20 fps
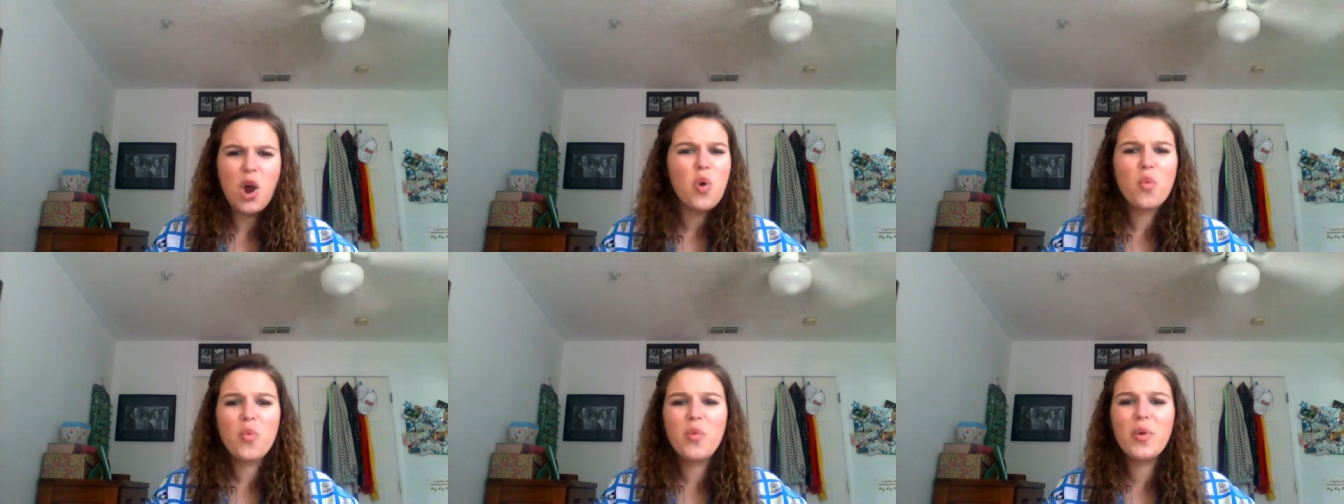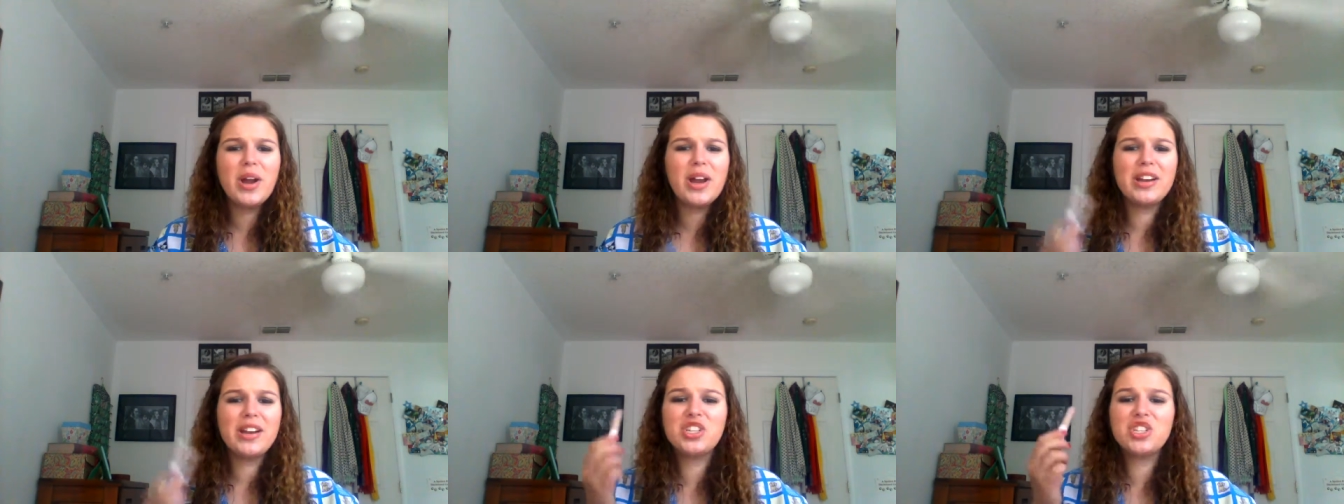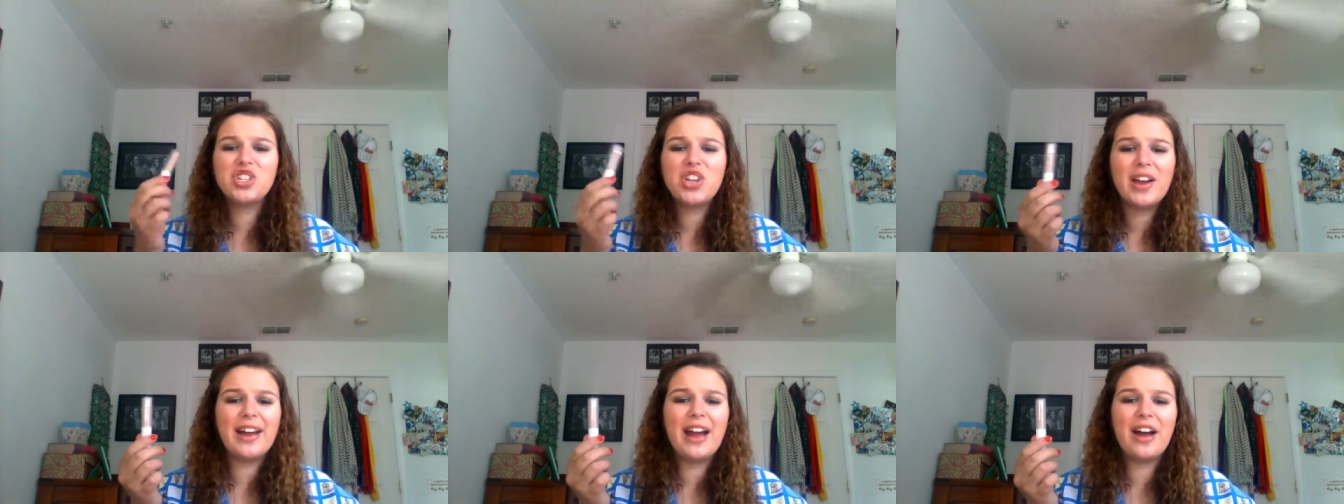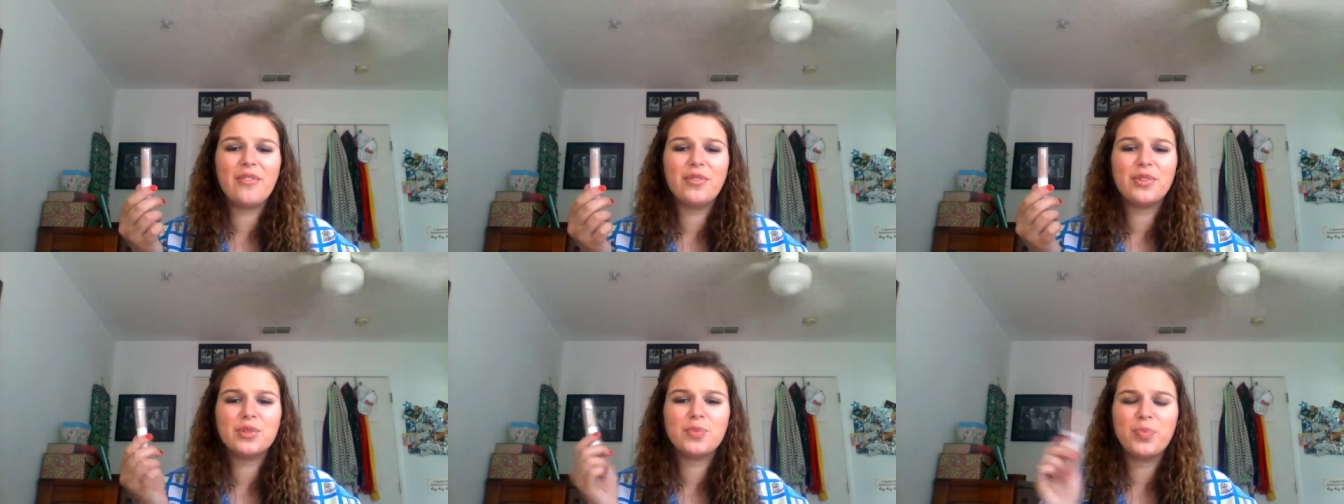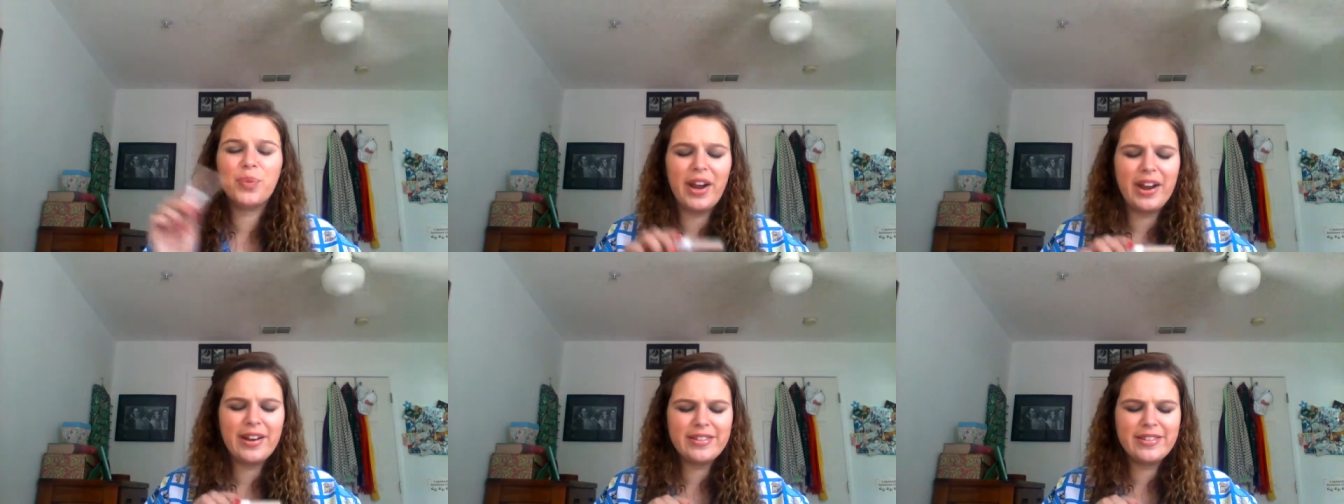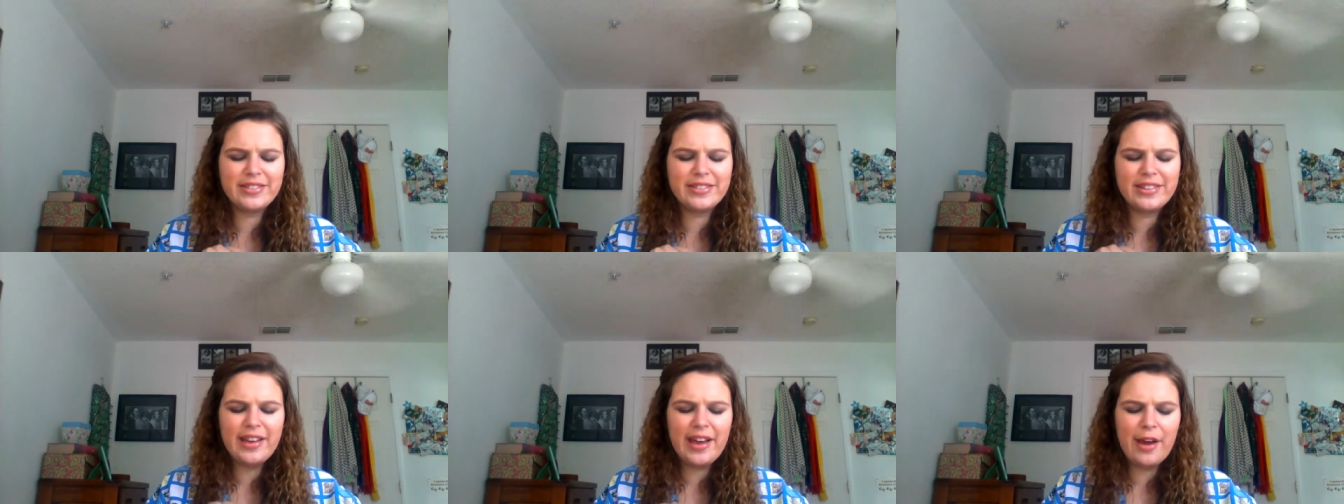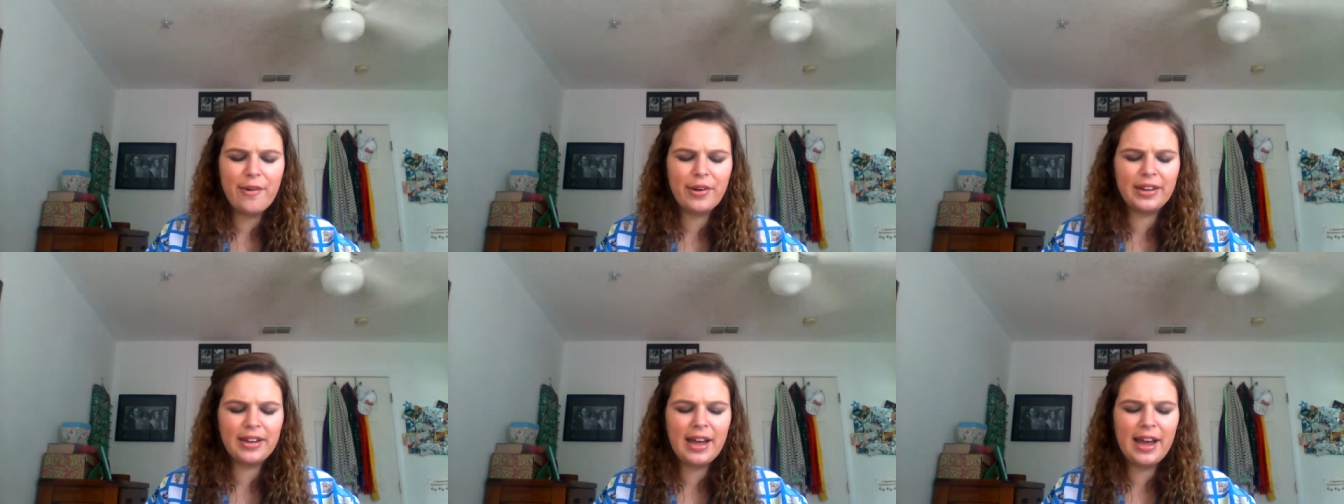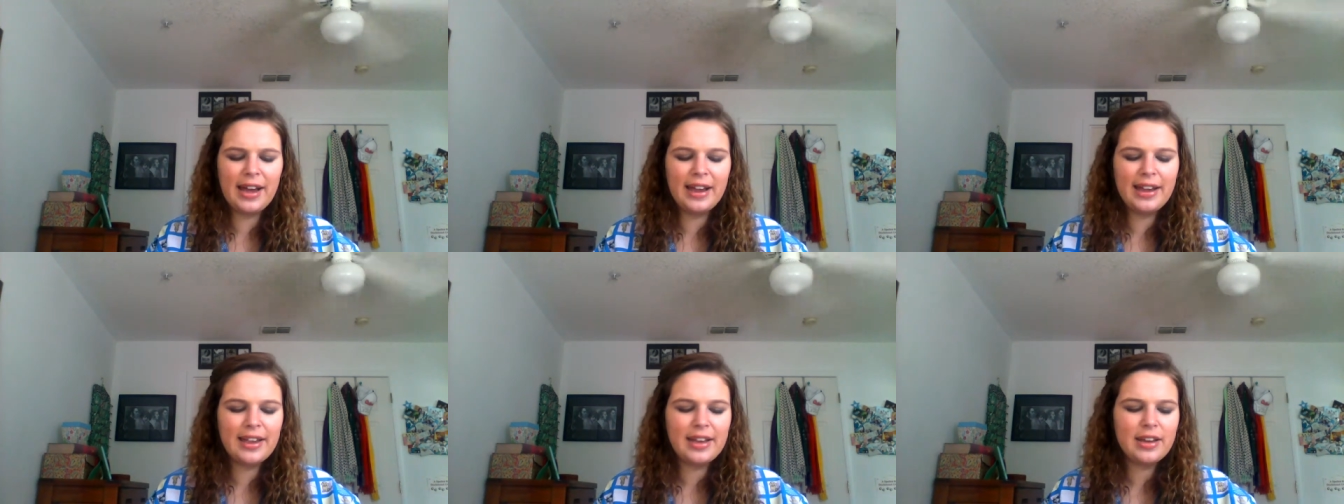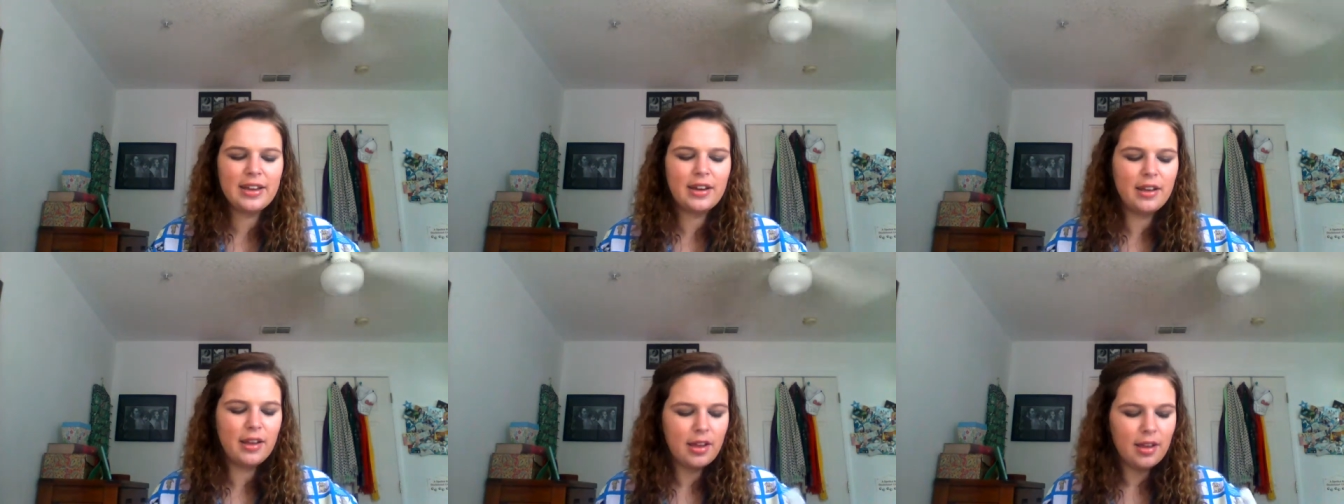We're going to check out this brand, see how I like it.